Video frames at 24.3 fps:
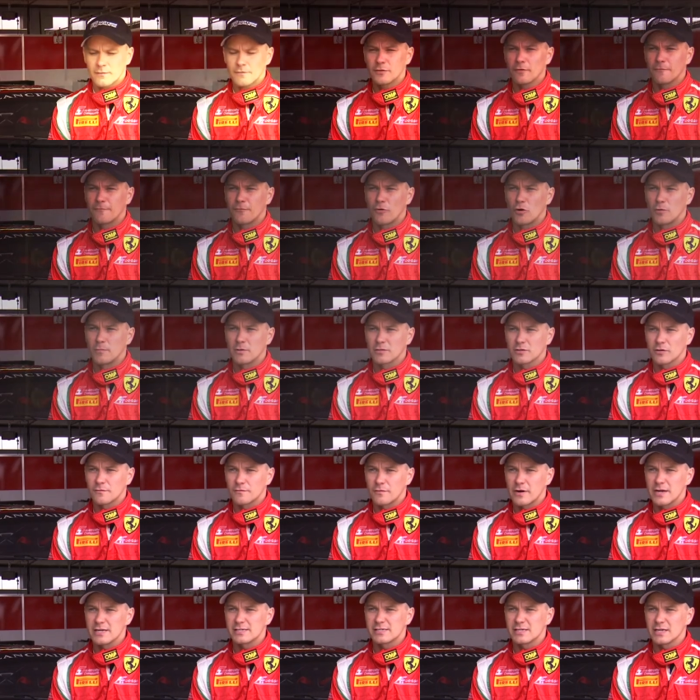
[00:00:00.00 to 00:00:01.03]
With the format of
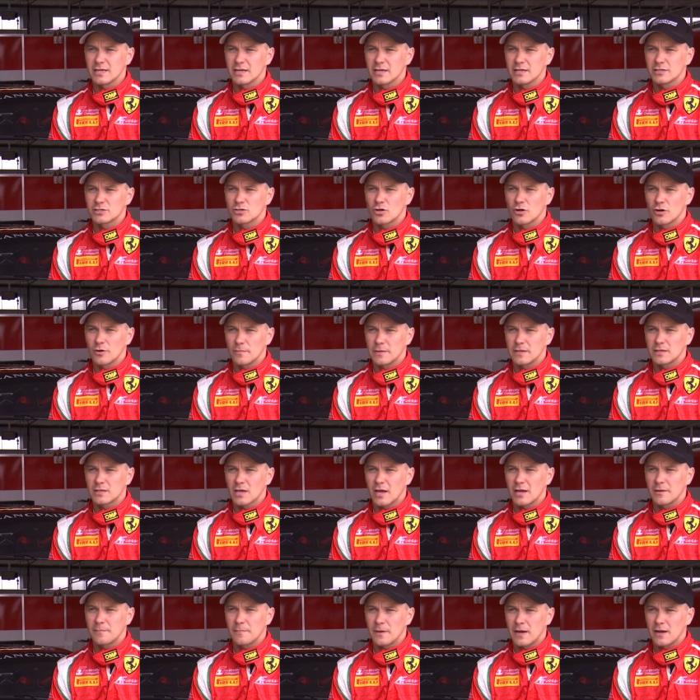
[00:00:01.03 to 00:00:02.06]
racing, it's going to be
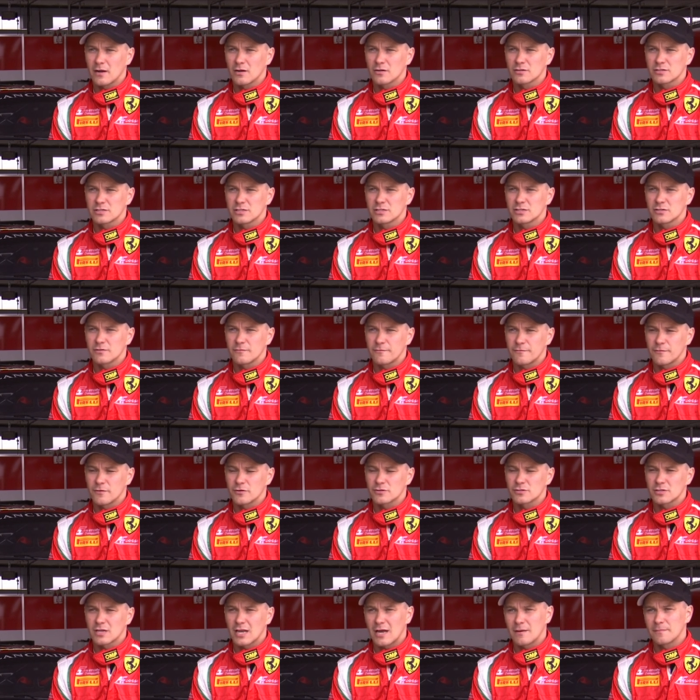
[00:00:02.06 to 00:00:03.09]
tight battle since the
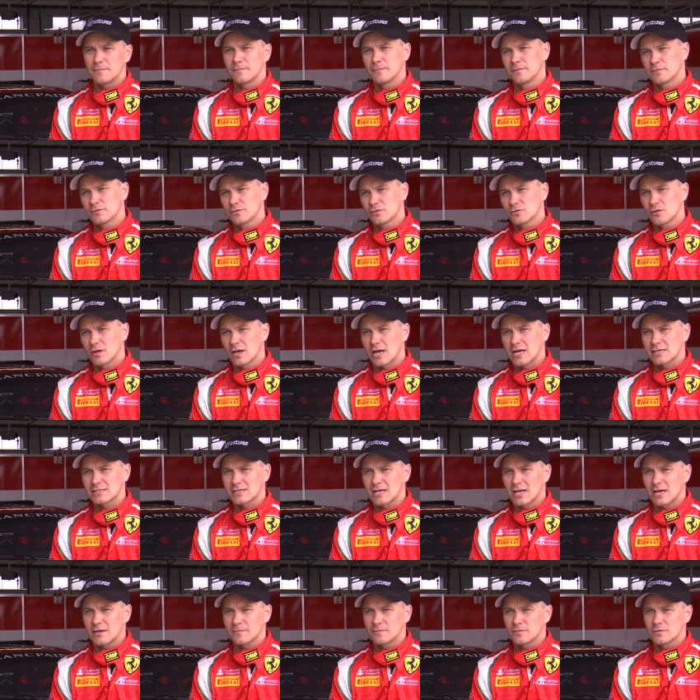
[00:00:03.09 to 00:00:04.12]
first lap to the last
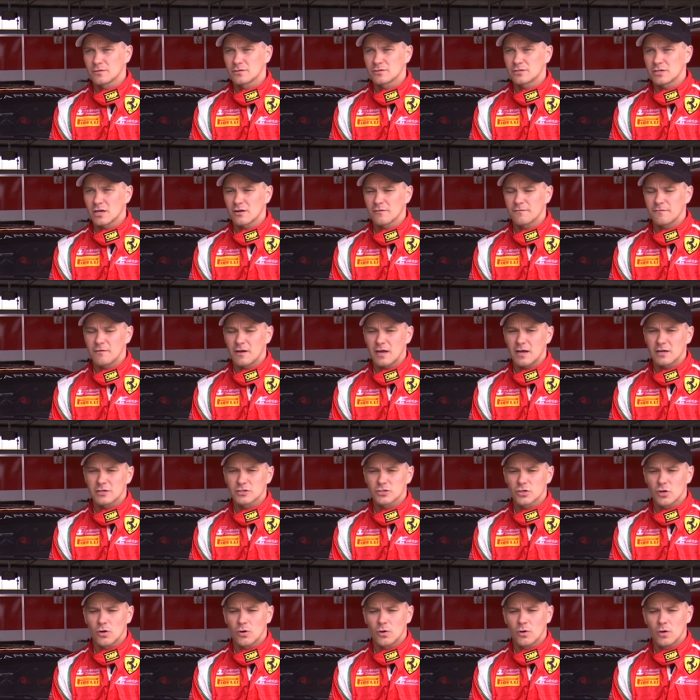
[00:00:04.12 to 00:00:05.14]
lap to the checkered flag,
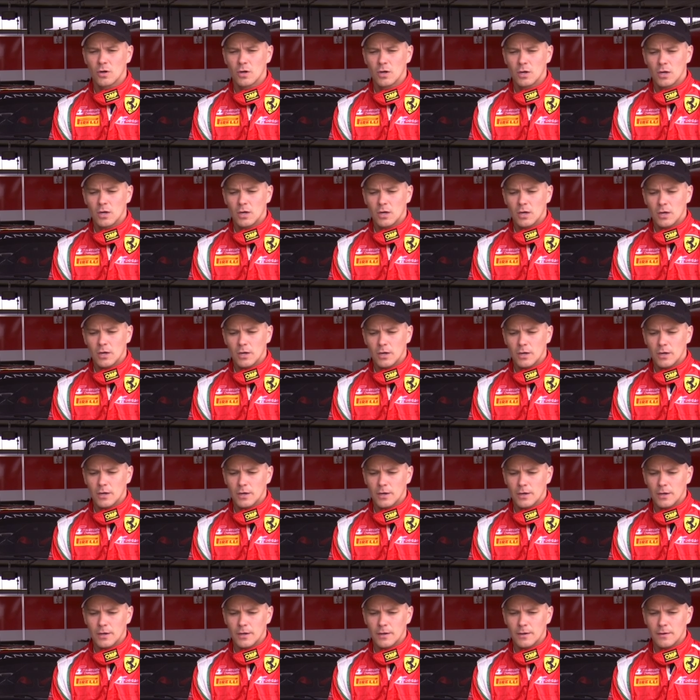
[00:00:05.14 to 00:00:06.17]
so
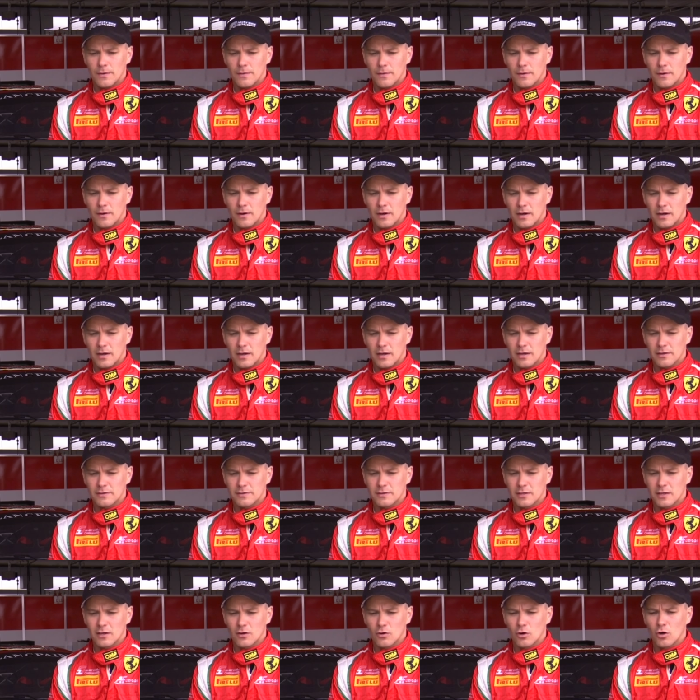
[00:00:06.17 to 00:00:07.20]
uh, I
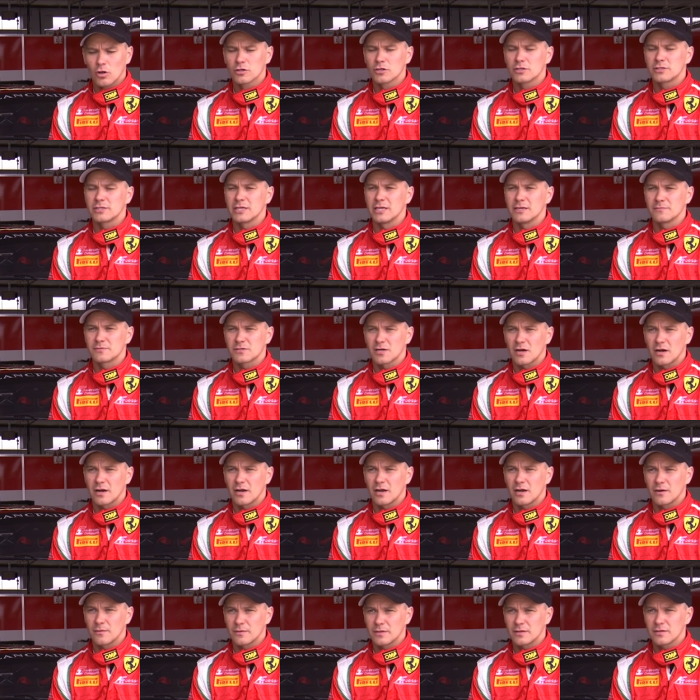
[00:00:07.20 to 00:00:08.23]
think all the teams are
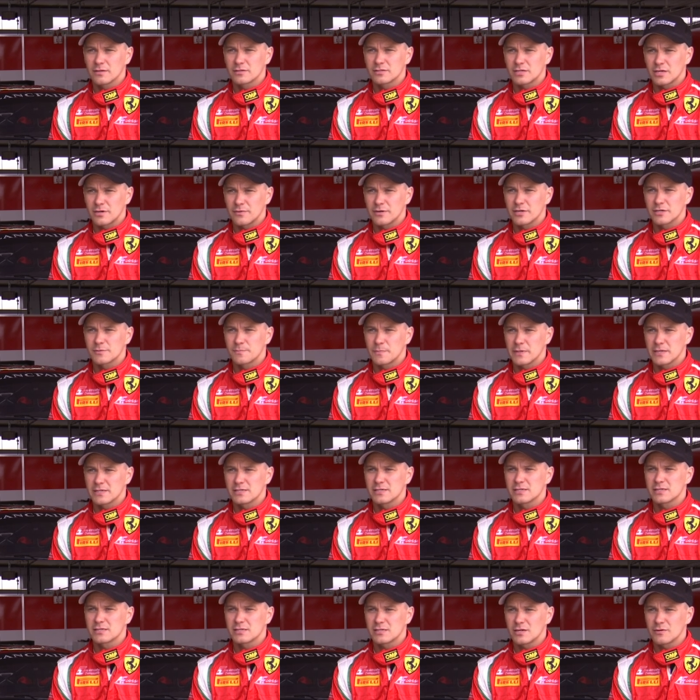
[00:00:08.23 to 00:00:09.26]
here with the serious
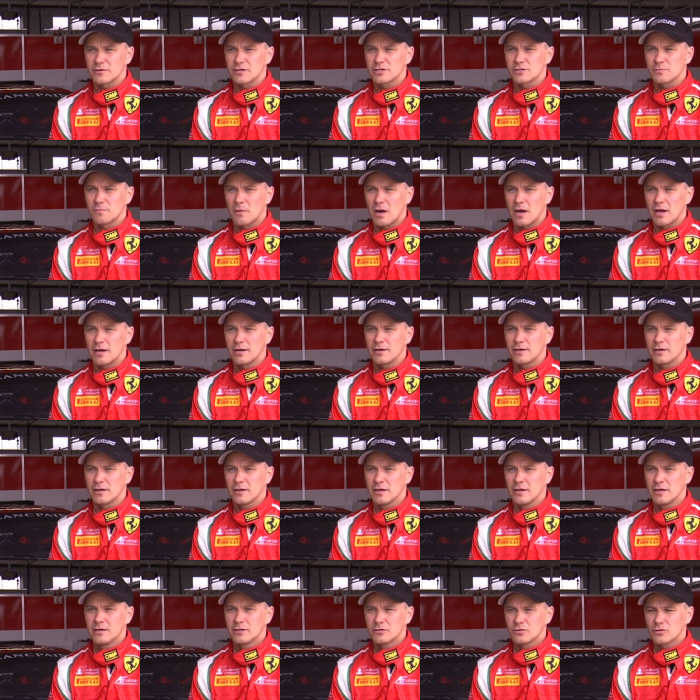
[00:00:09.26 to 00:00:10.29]
business, serious mind
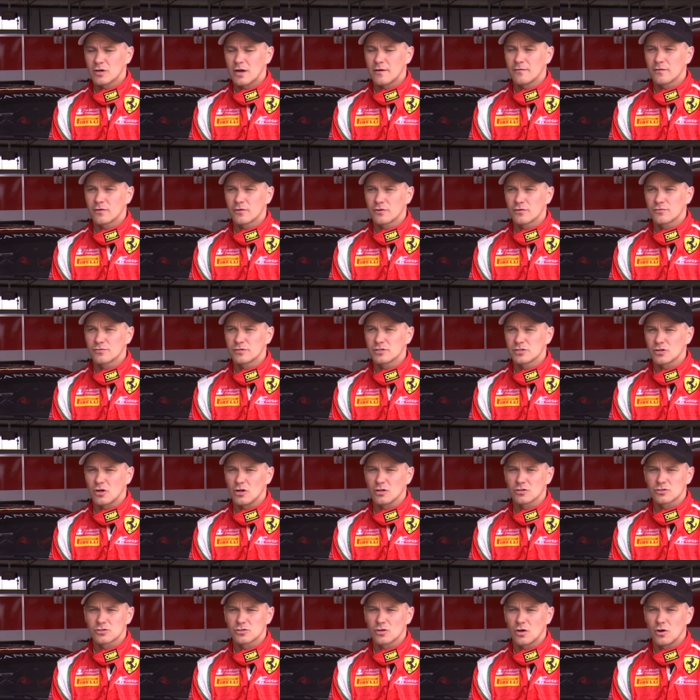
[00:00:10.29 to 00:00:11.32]
to have a good
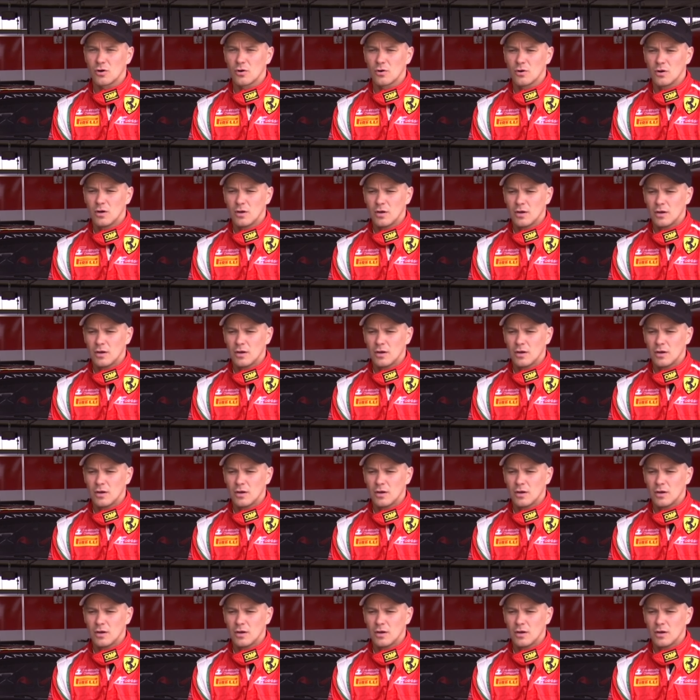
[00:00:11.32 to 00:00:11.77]
result. So.